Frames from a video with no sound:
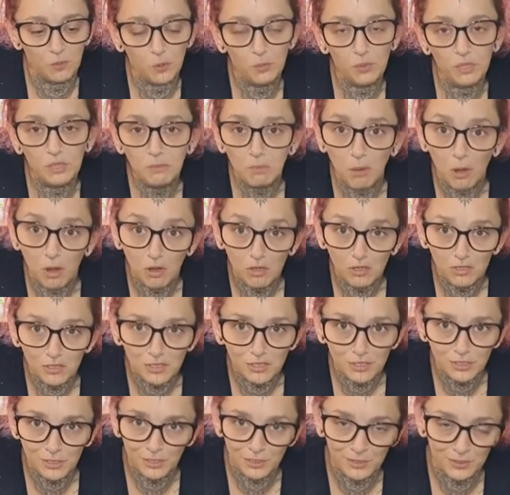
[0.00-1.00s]
booby
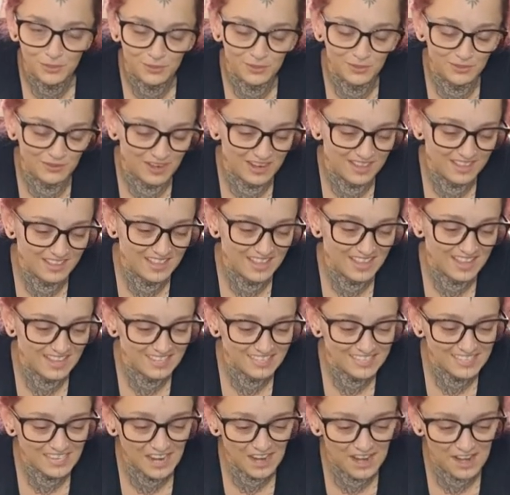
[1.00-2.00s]
pot to go around the
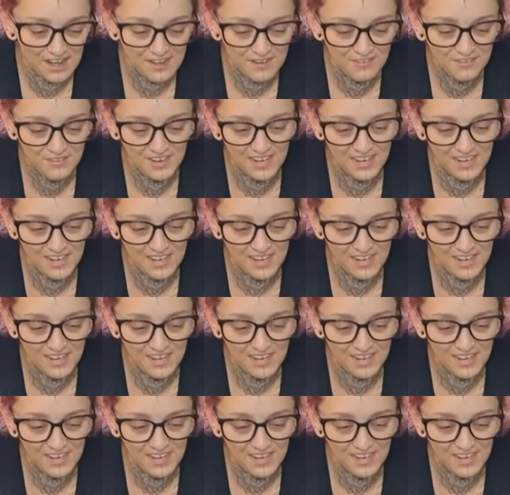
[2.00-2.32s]
outside